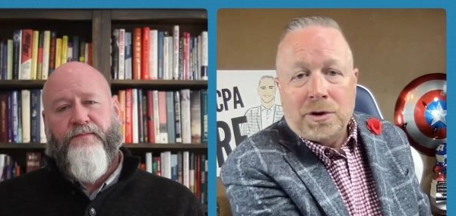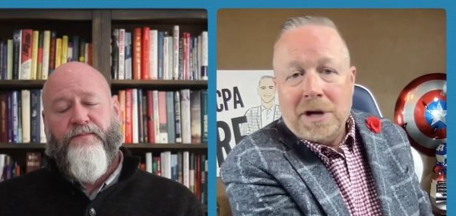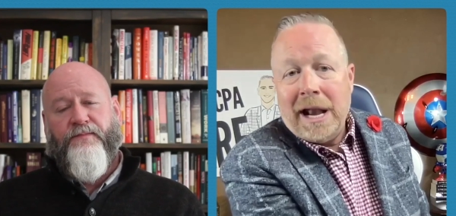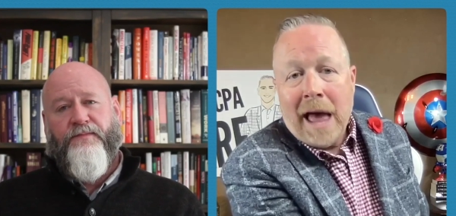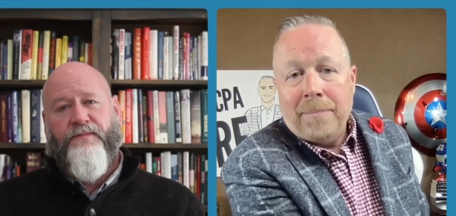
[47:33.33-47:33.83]

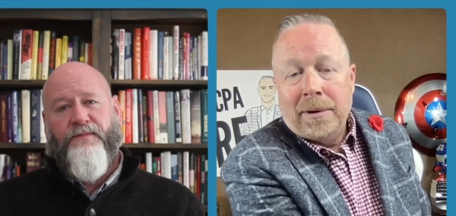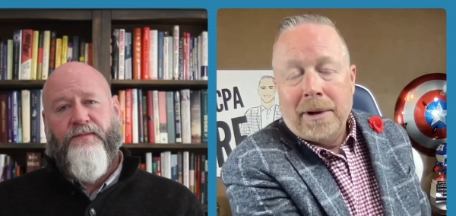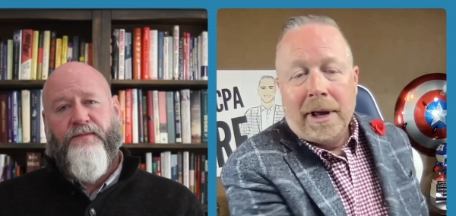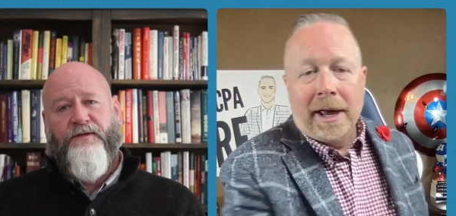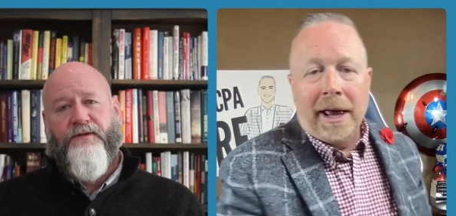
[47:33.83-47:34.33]
Speaker 1: set up.
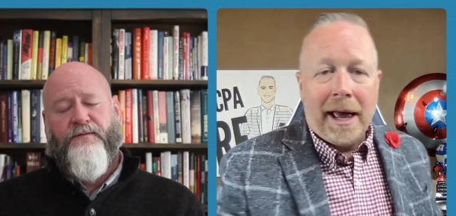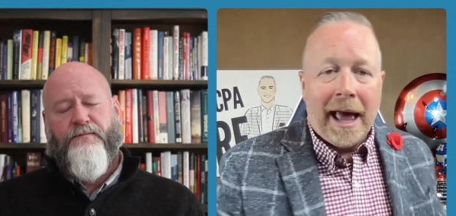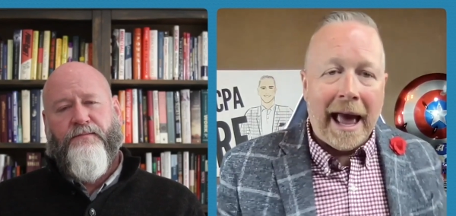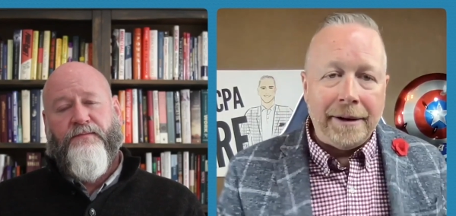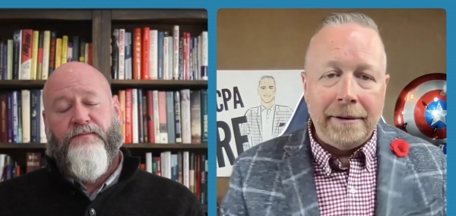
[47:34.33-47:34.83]

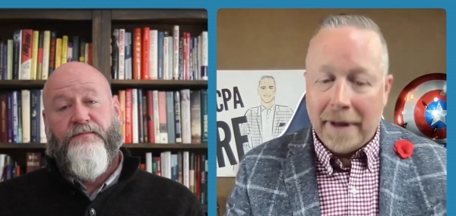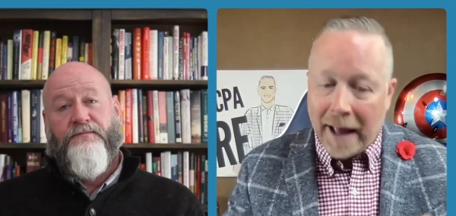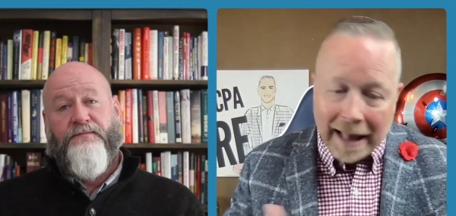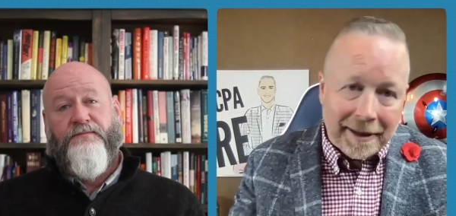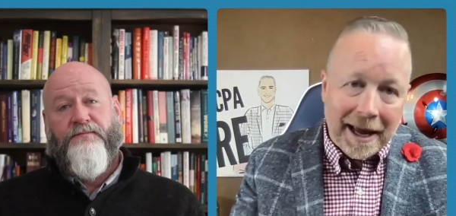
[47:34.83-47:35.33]
And
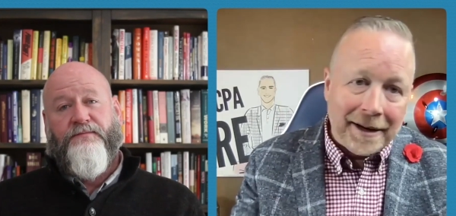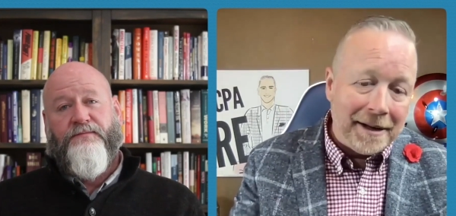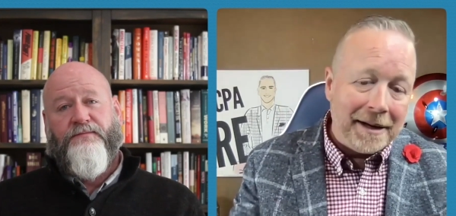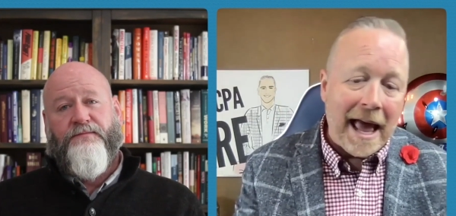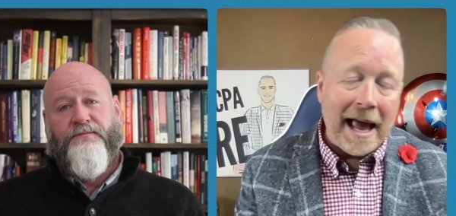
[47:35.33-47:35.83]
at the end of
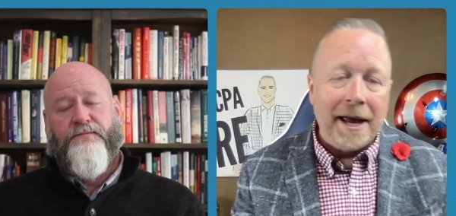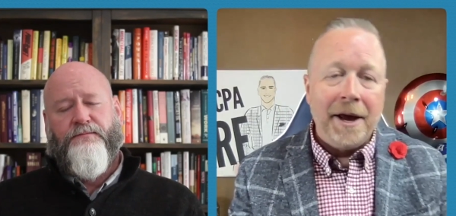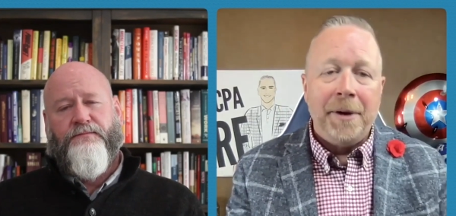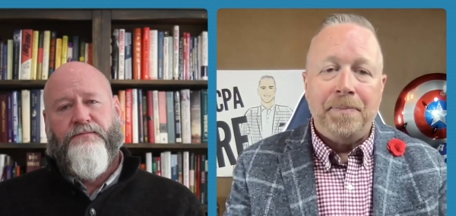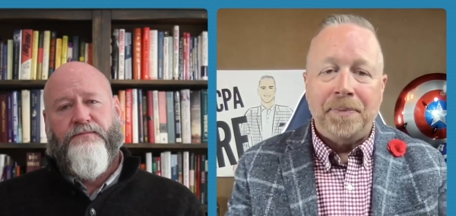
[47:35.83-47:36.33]
the
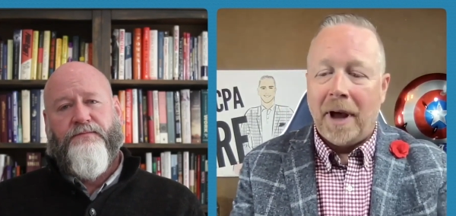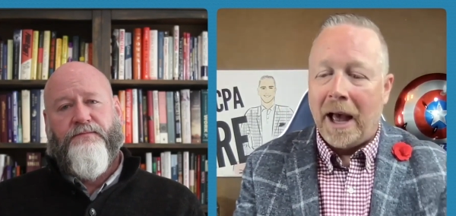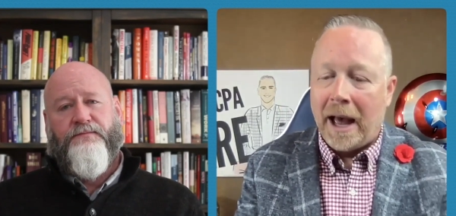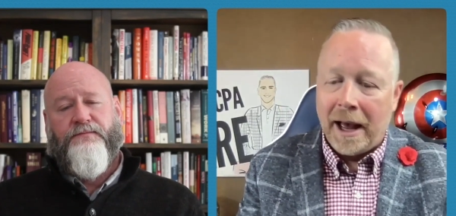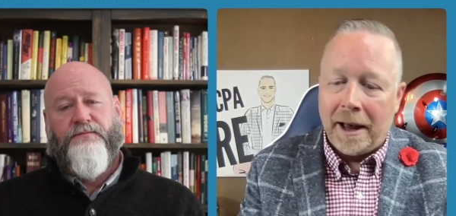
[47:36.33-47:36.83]
day,
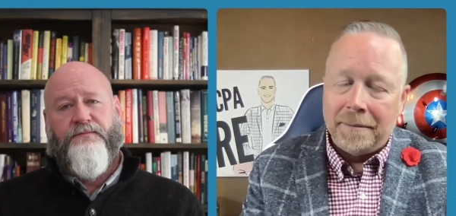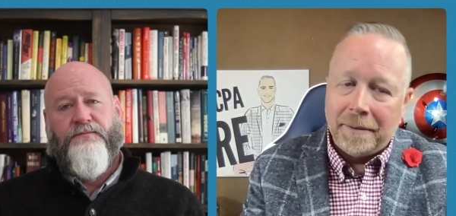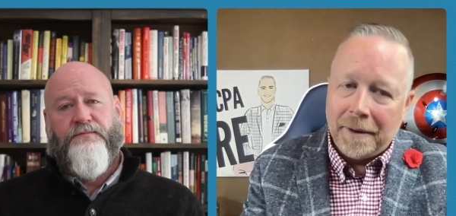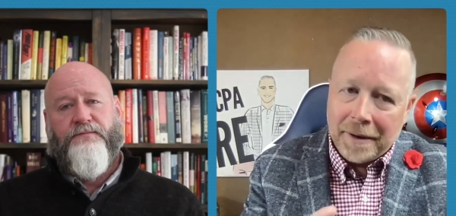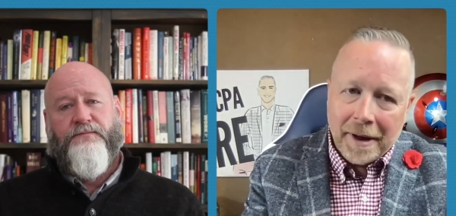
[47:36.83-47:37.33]
uh,
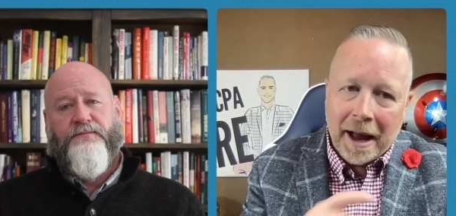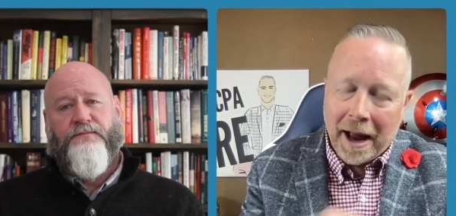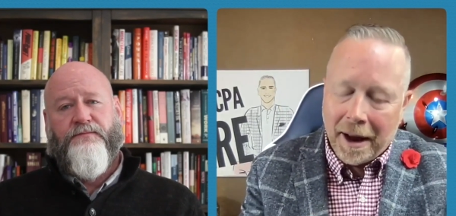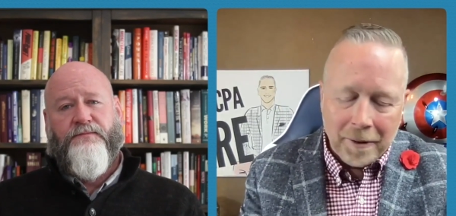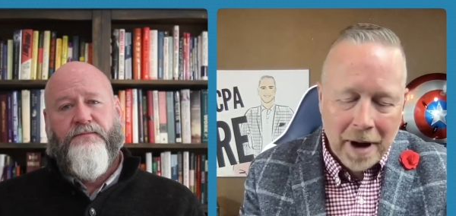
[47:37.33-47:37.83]

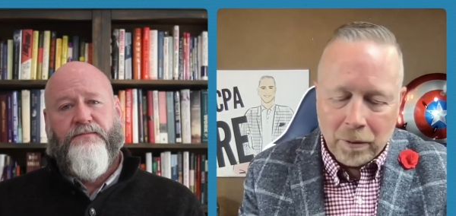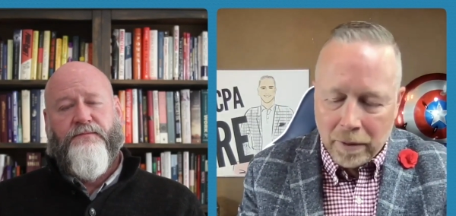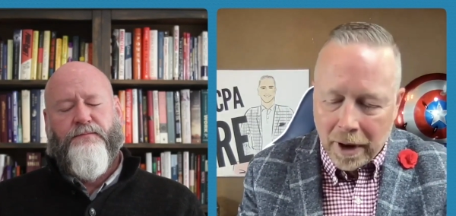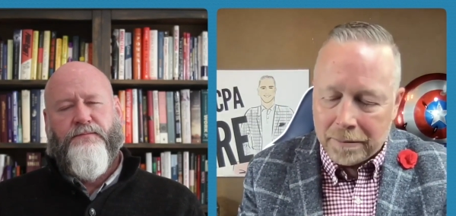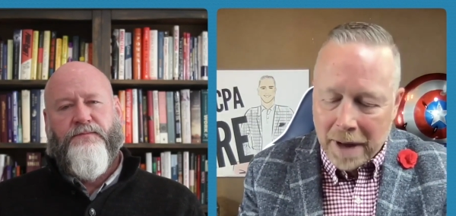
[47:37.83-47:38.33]
I,
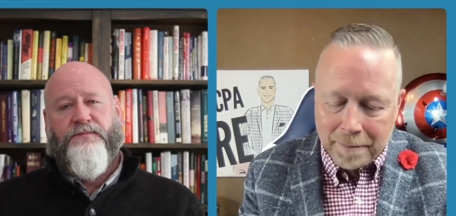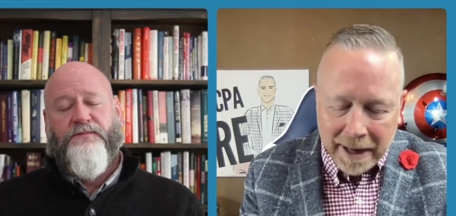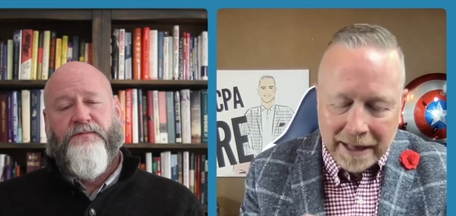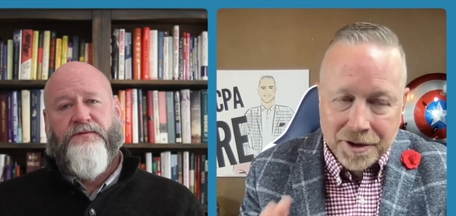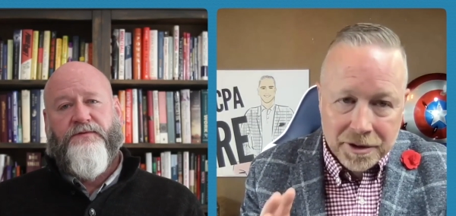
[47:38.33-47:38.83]
am
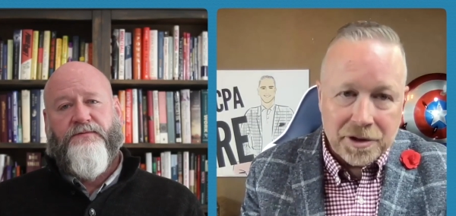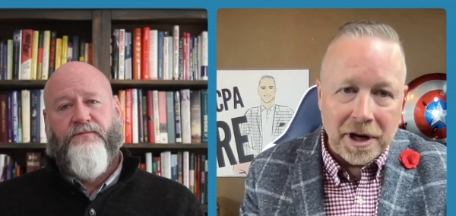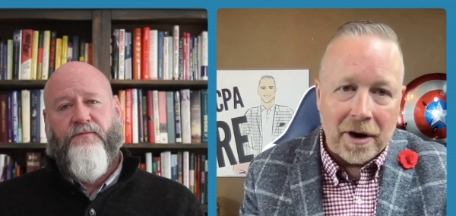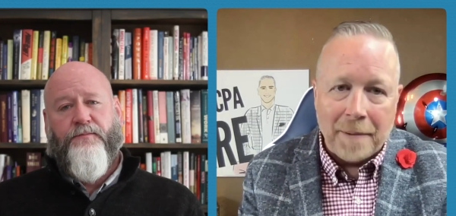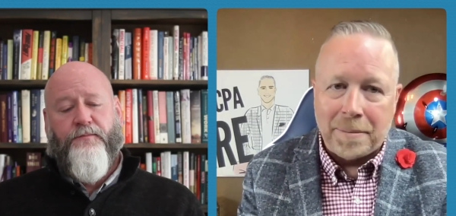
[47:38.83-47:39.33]
being
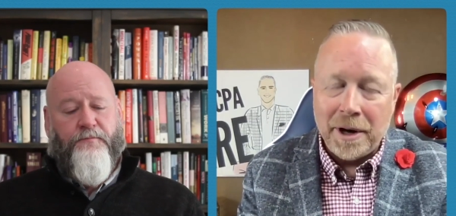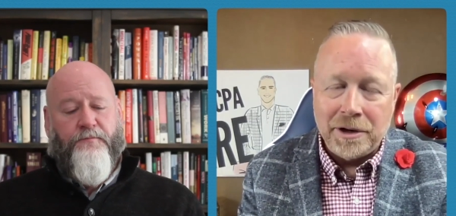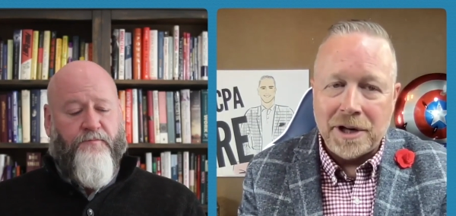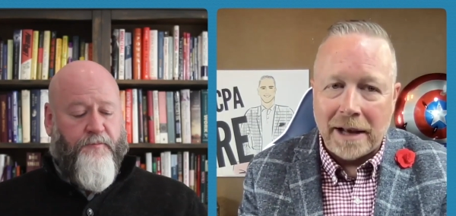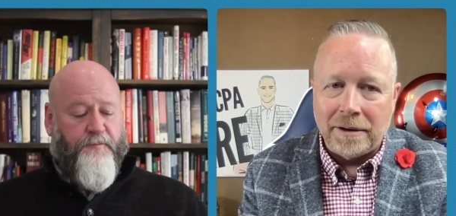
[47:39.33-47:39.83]
sincere. I
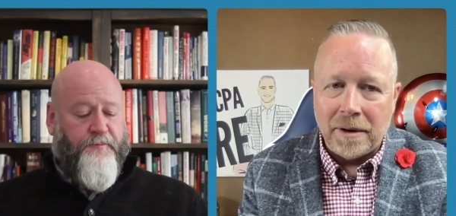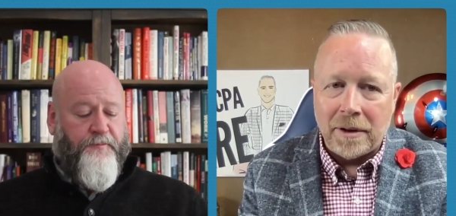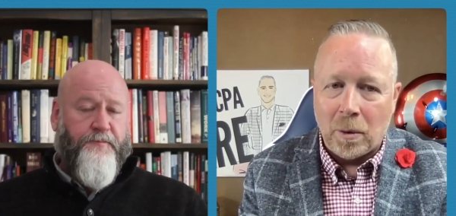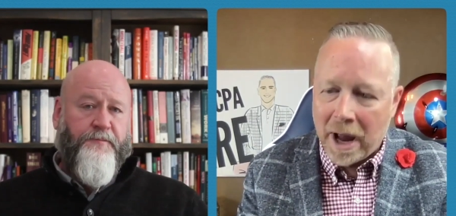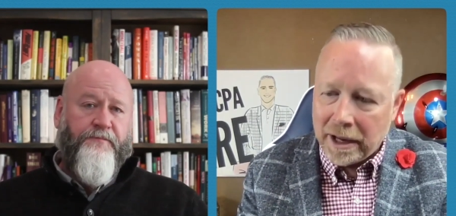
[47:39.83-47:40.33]
appreciate
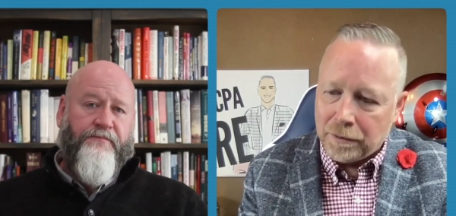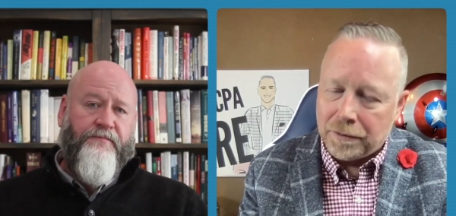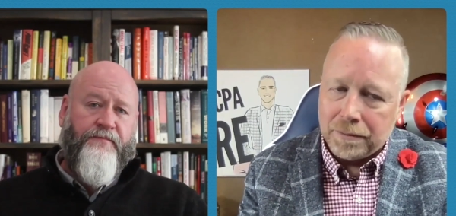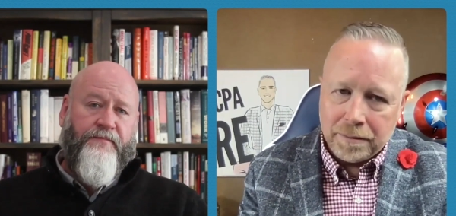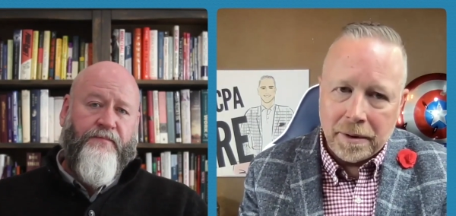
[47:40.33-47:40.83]
the way
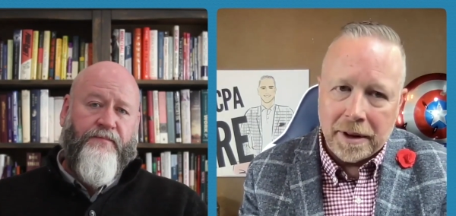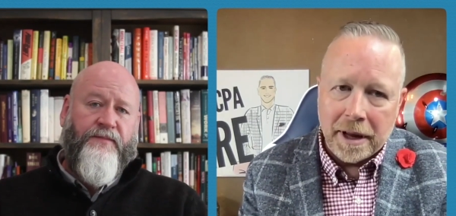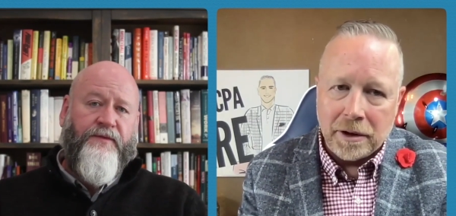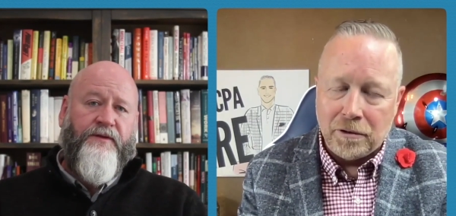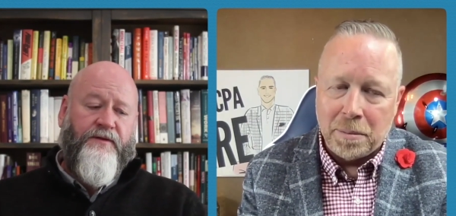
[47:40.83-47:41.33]
you've
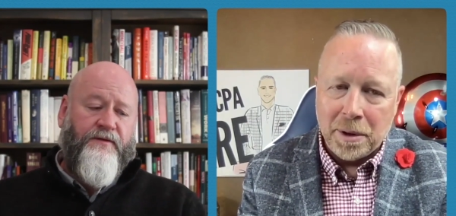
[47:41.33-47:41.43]
that you've